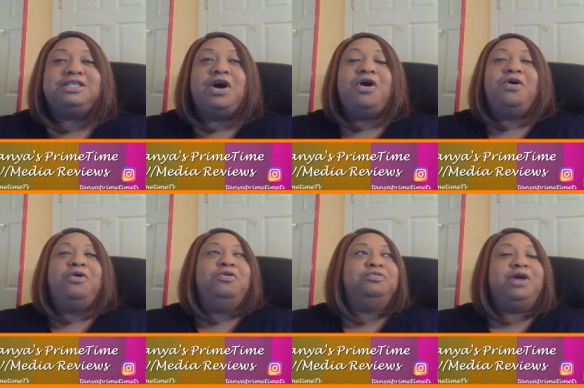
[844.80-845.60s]
so
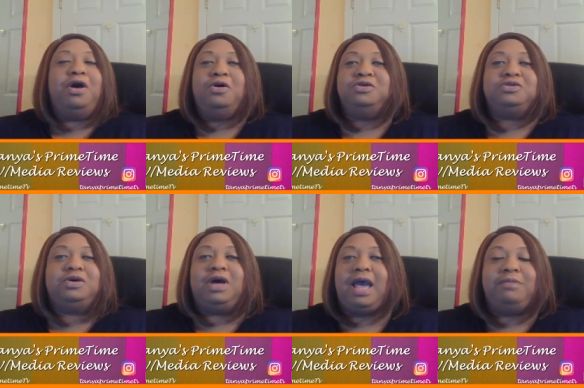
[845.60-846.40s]
who knows
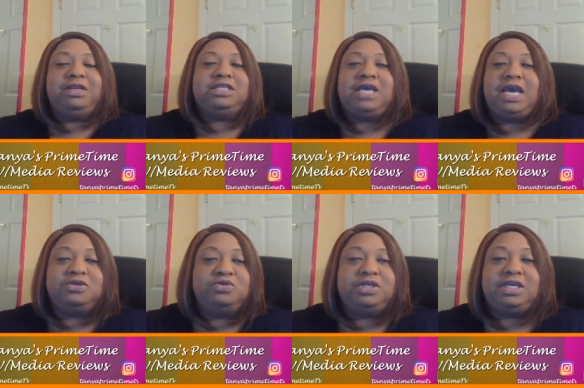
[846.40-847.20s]
how many
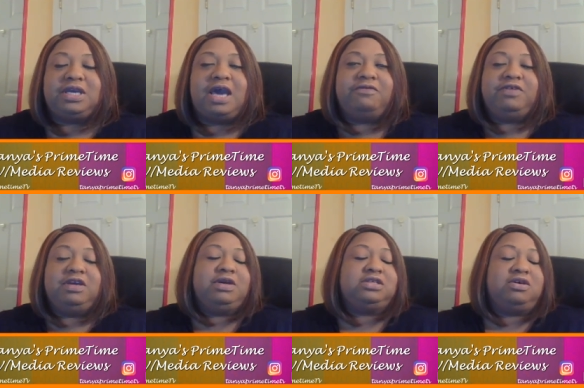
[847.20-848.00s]
tattoos he got of
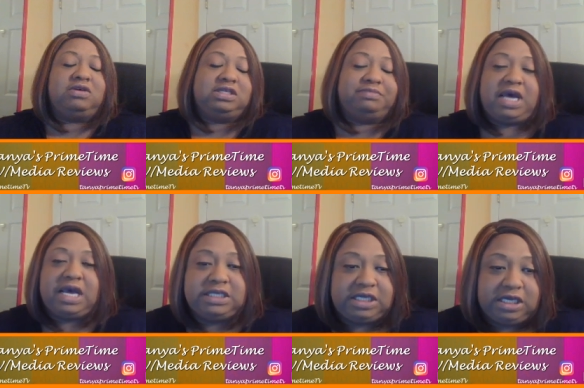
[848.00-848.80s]
females on his
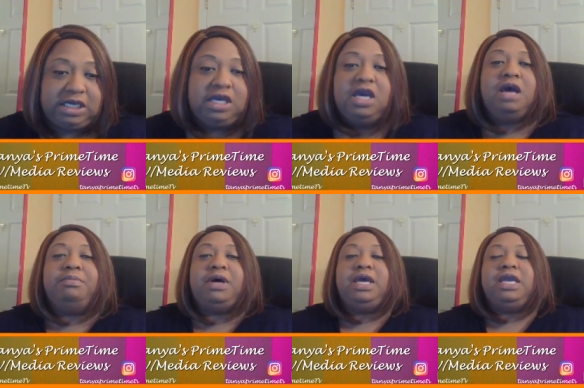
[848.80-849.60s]
body?
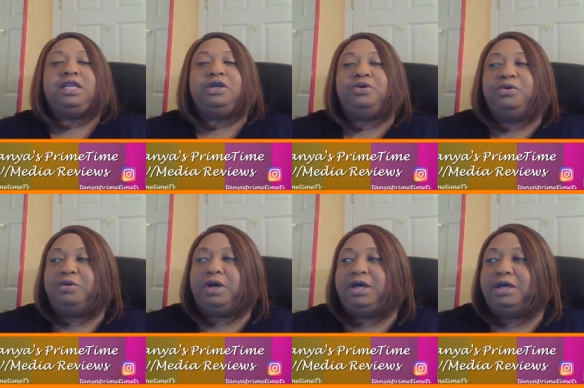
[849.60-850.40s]
But
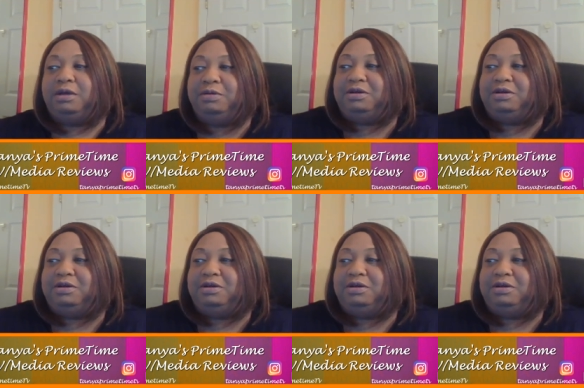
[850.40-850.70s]
anywho, um.